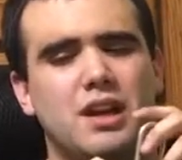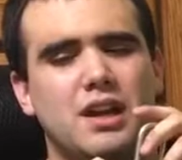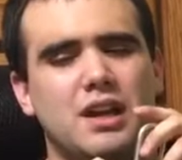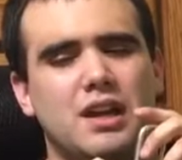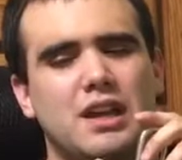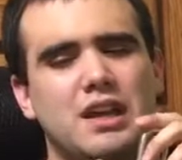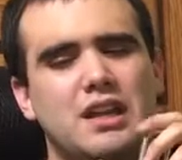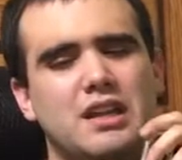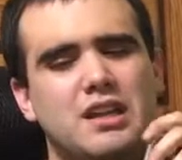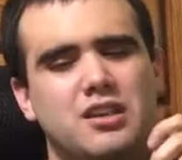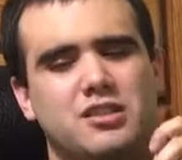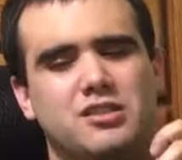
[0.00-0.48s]

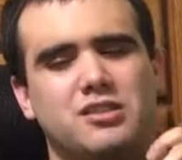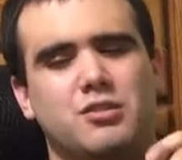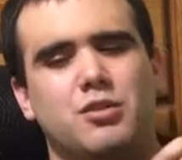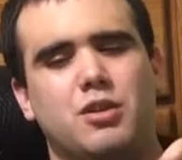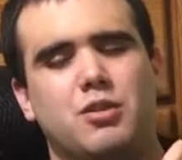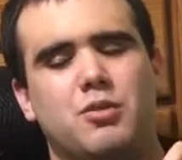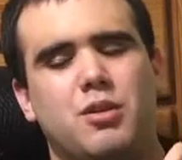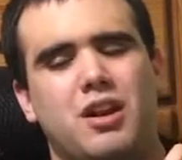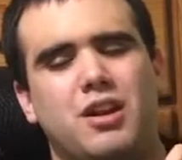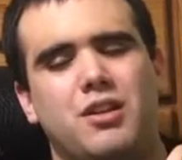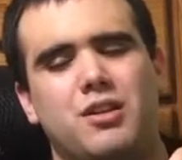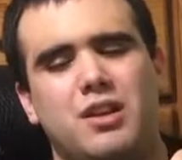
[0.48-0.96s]
It doesn't
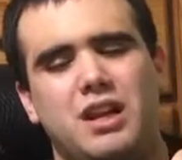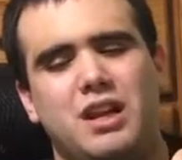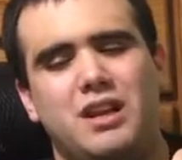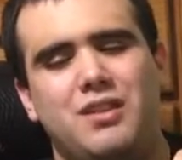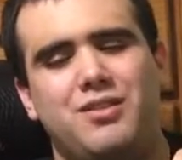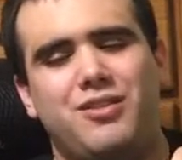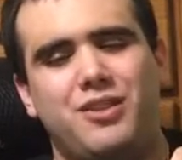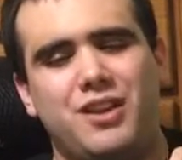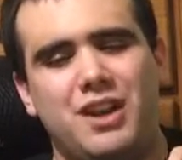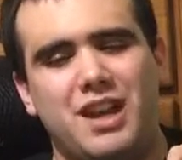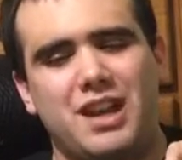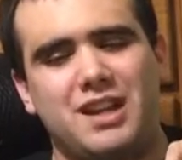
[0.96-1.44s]
require any
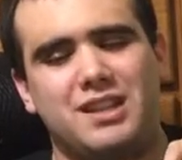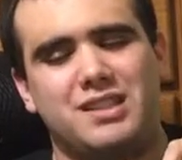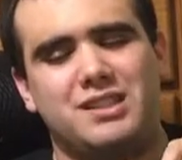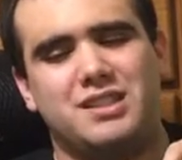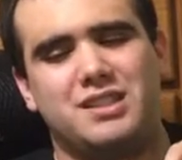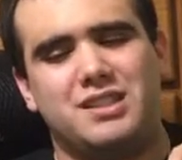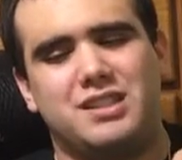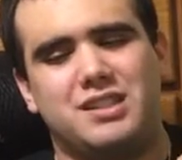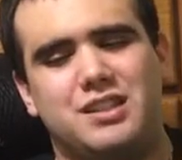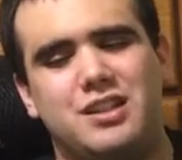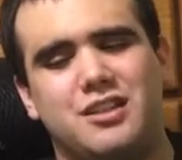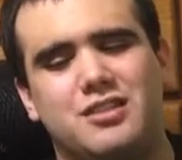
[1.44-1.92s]

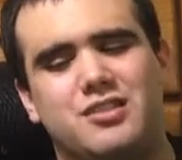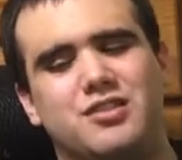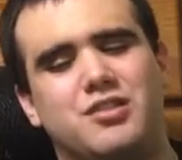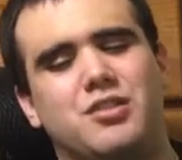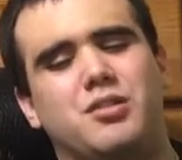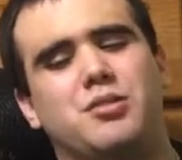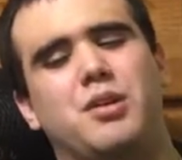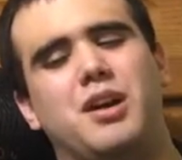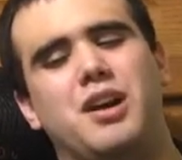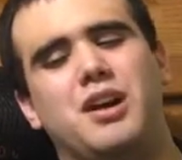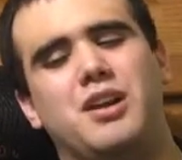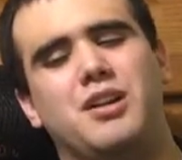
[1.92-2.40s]
finesse, doesn't
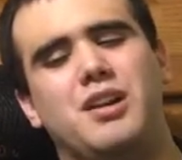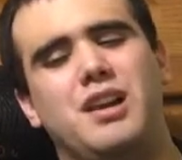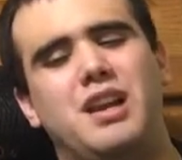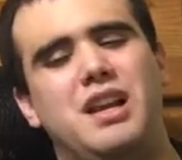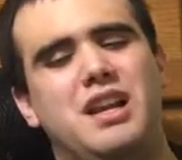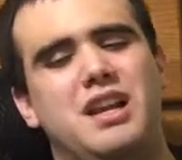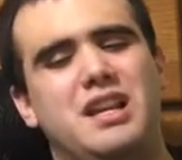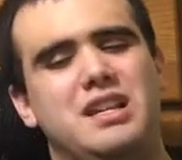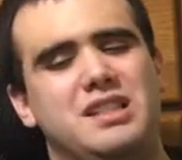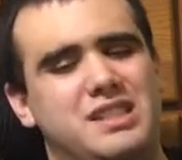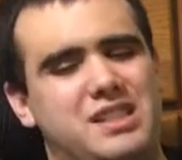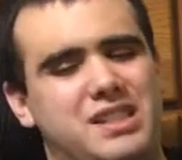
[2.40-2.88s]
require
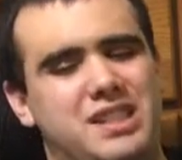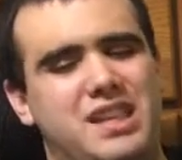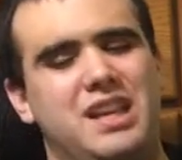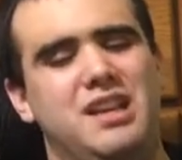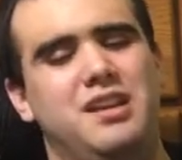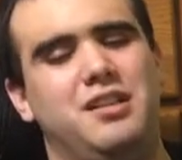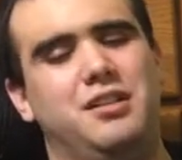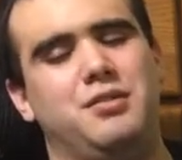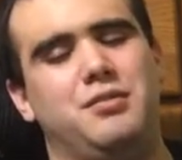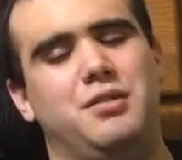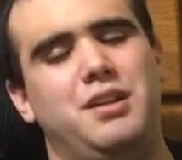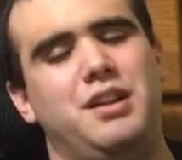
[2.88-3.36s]
any
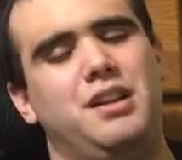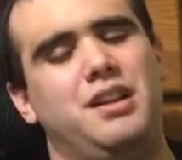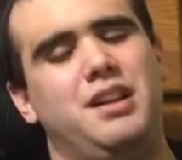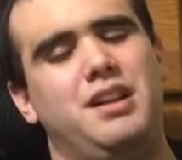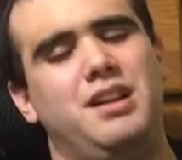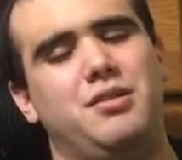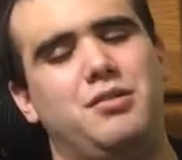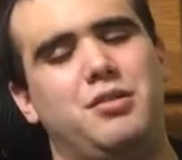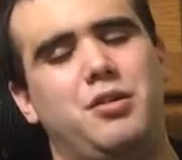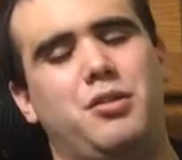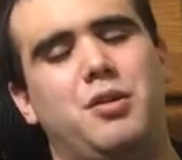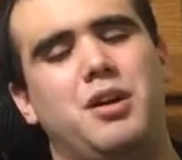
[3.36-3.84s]
skill really.
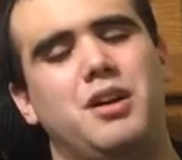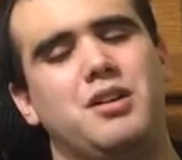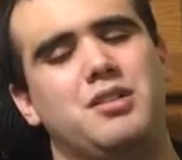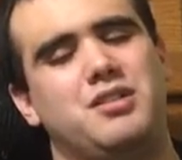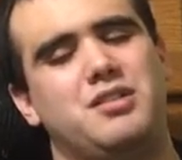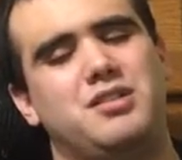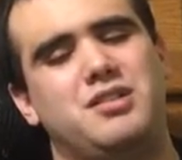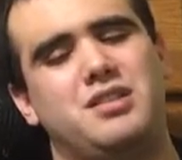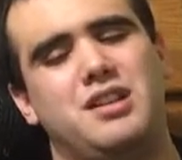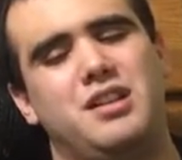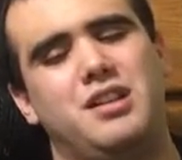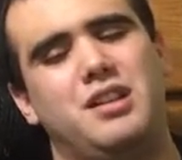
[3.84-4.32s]
It
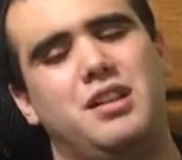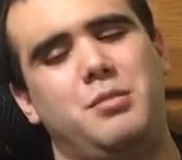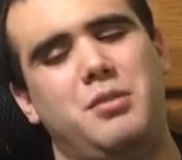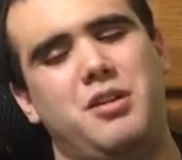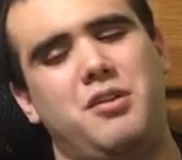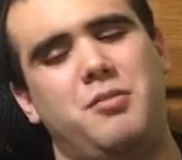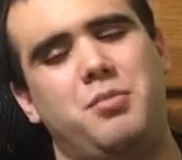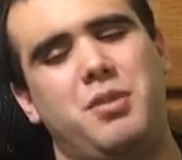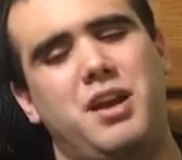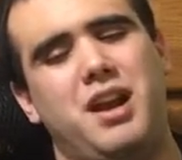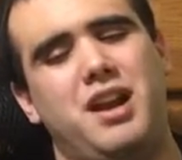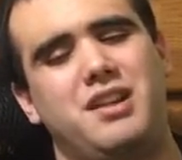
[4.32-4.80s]
requires a little bit
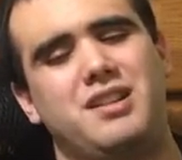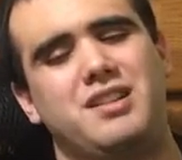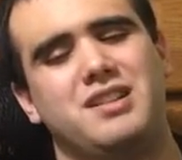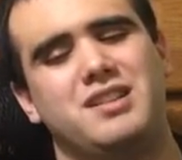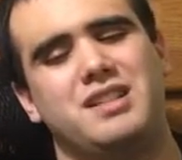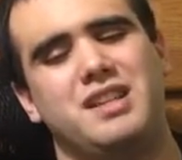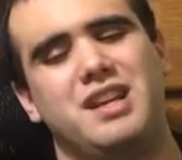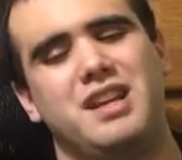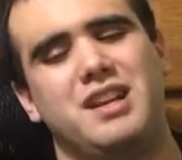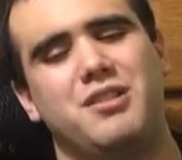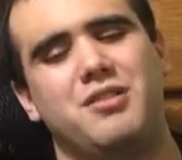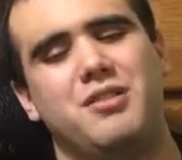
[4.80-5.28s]
of practice
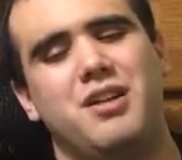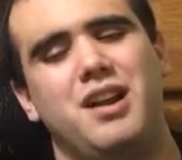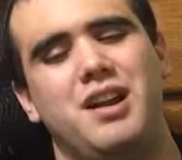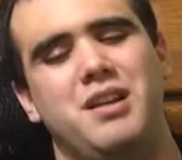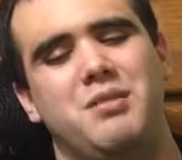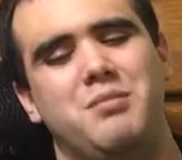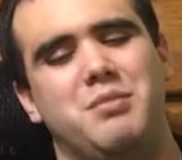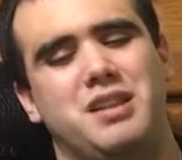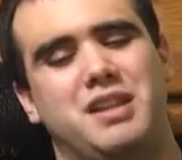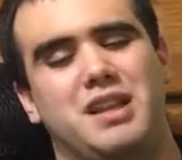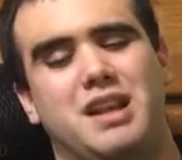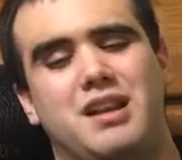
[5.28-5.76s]
to get it right,
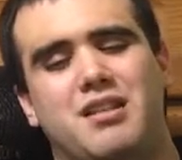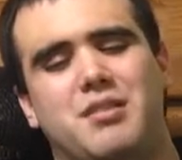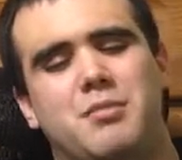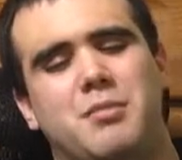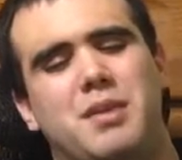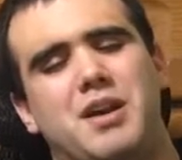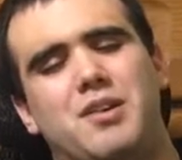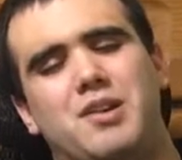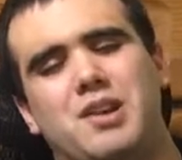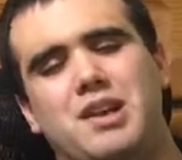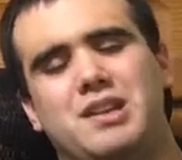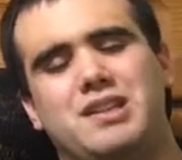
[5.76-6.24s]
but that's
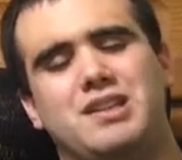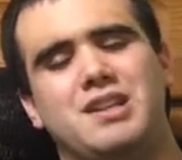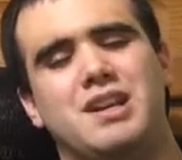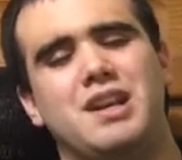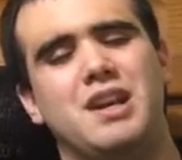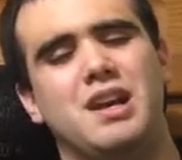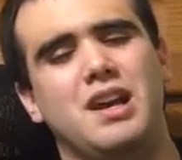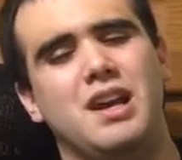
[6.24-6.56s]
about it.